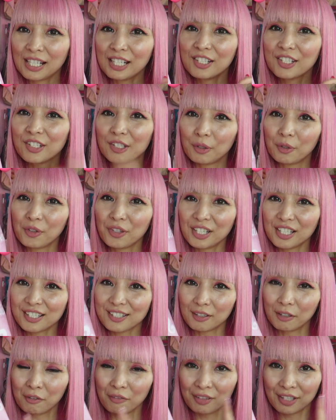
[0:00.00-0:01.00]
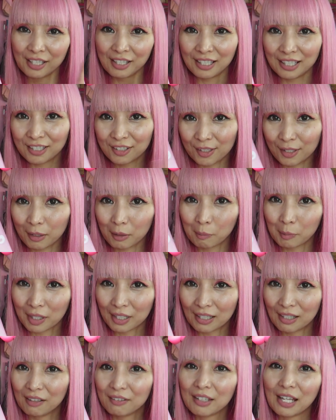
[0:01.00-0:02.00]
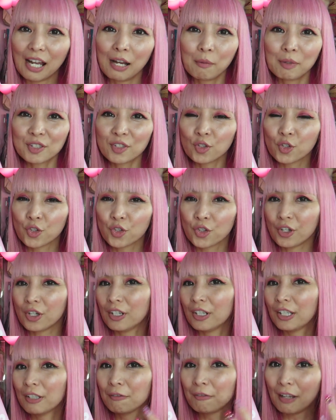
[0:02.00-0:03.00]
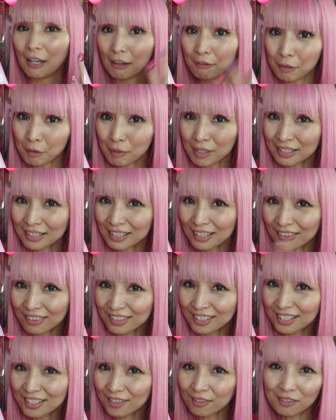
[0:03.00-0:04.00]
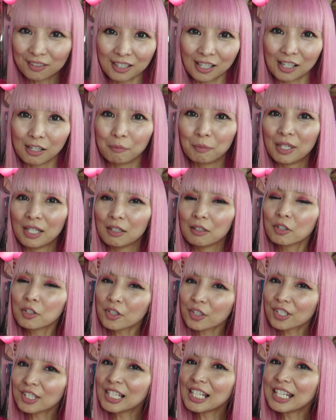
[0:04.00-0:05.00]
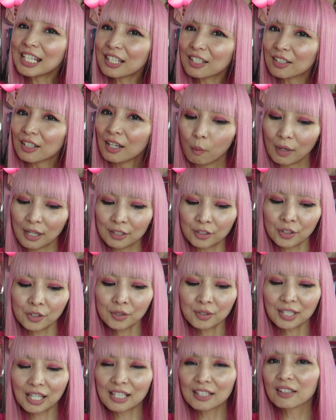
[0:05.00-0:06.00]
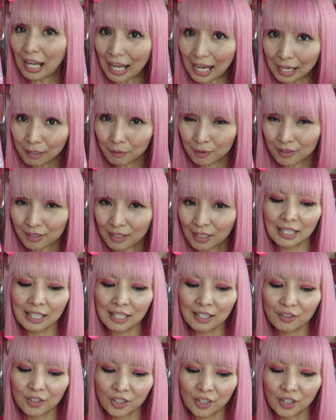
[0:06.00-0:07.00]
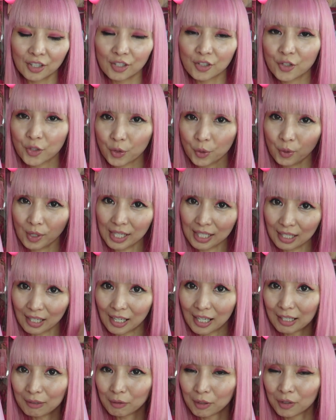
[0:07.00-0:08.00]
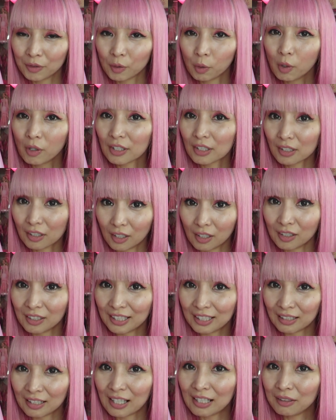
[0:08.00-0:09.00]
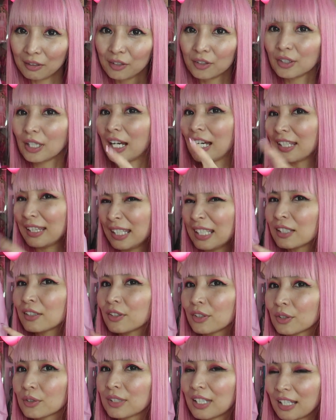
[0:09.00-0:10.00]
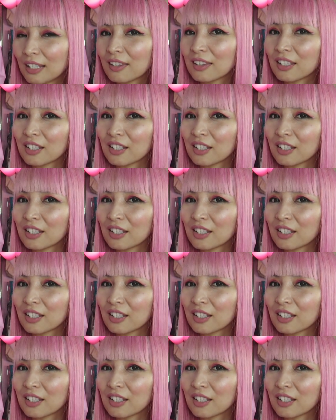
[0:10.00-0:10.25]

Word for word: I saw this on their Instagram account, I wasn't sure if everyone got this or not, but it looks like when you get iron, either straight iron or curling iron, I think you get